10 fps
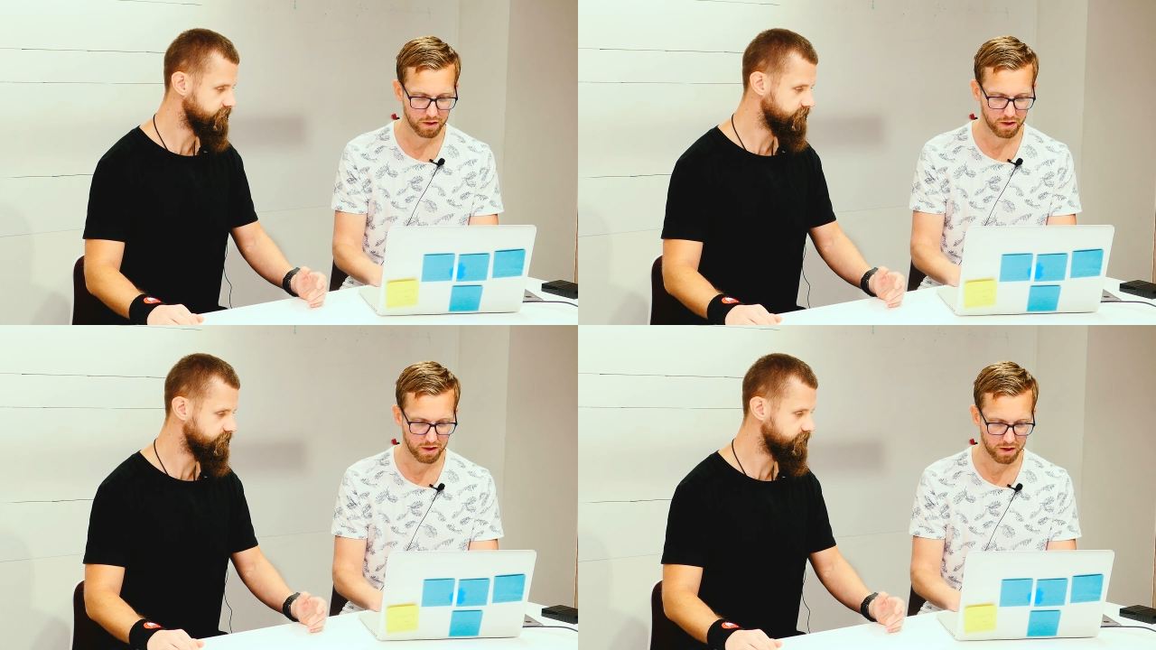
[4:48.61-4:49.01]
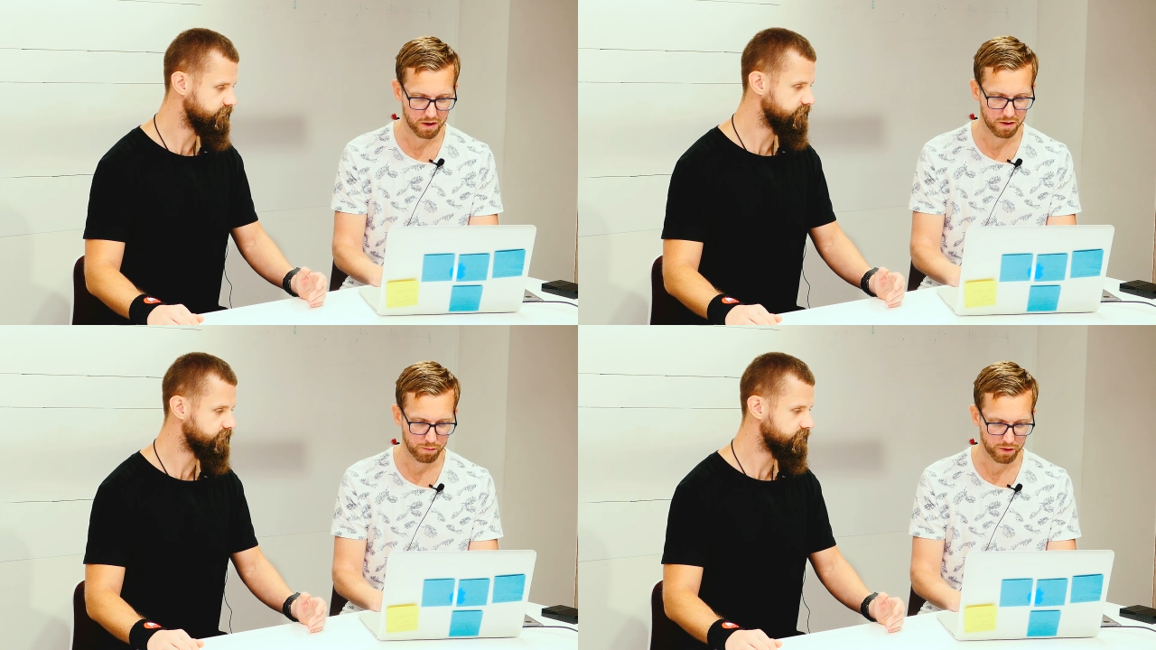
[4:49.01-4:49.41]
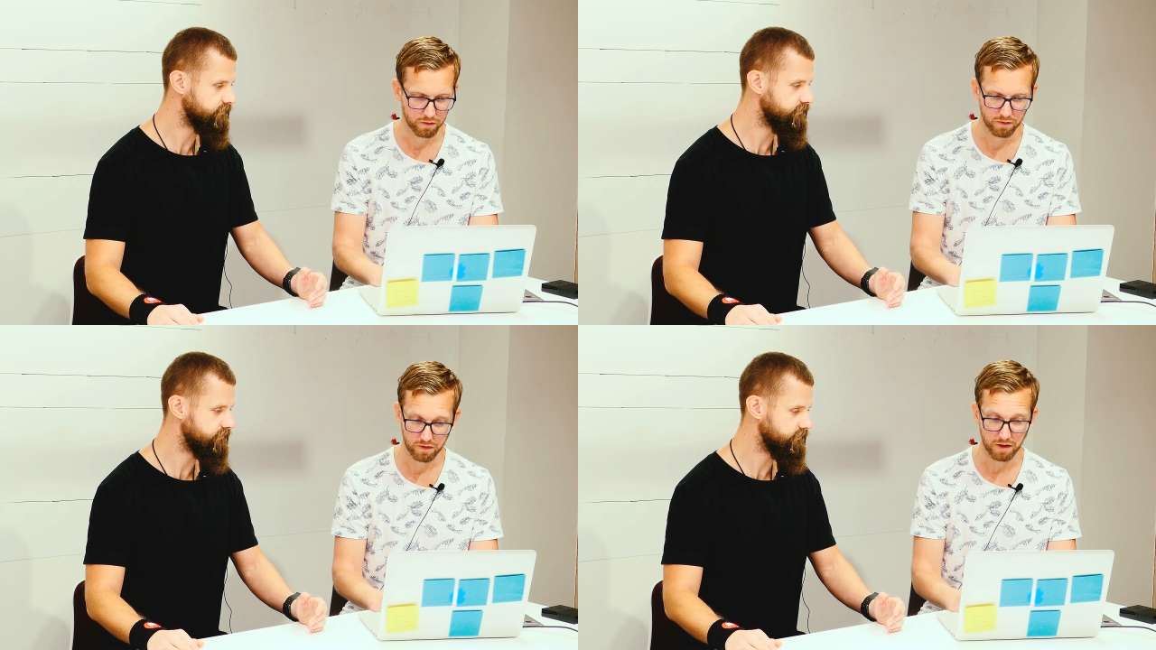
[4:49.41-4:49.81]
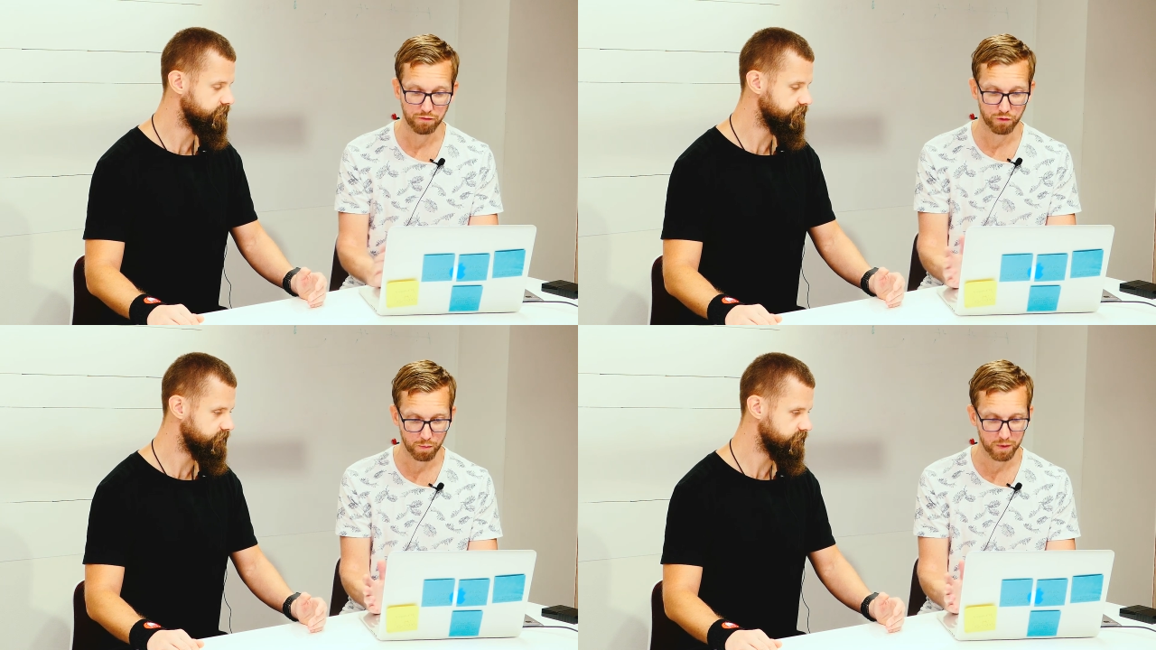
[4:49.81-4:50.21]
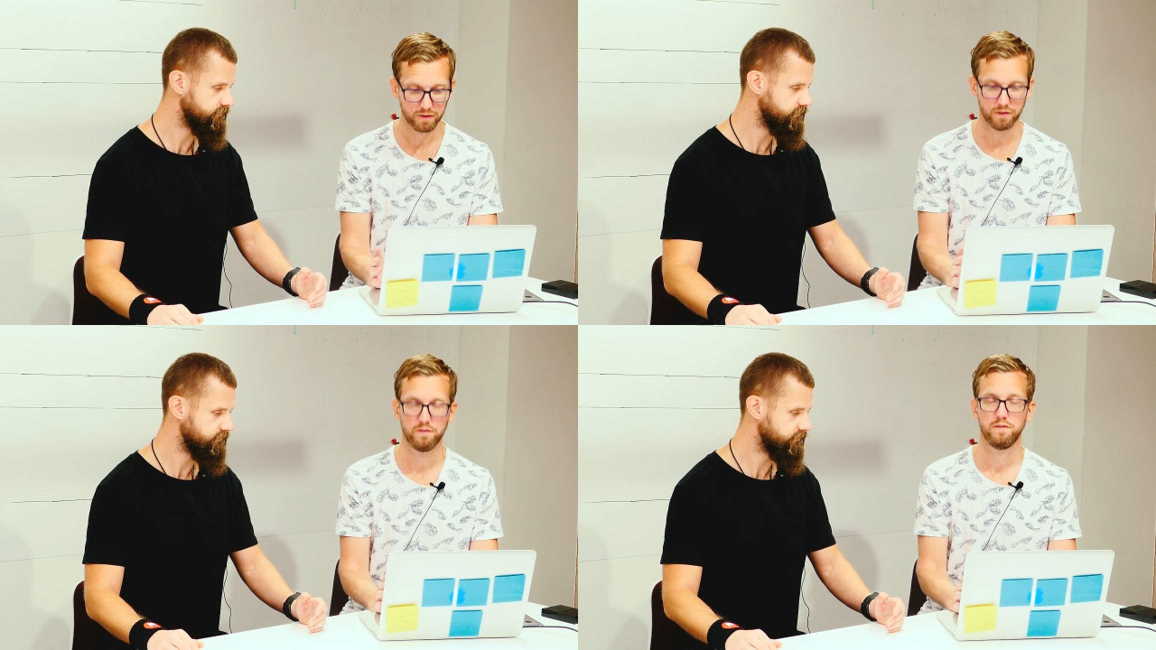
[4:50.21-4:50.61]
Speaker 1: uh, but the
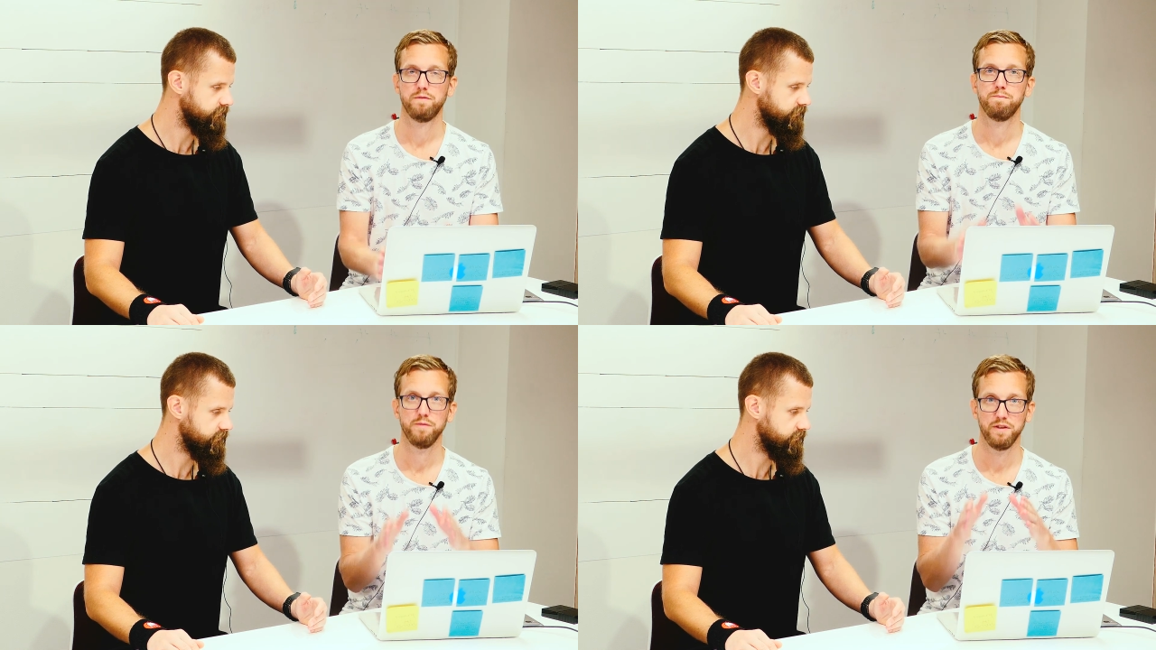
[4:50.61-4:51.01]
format is,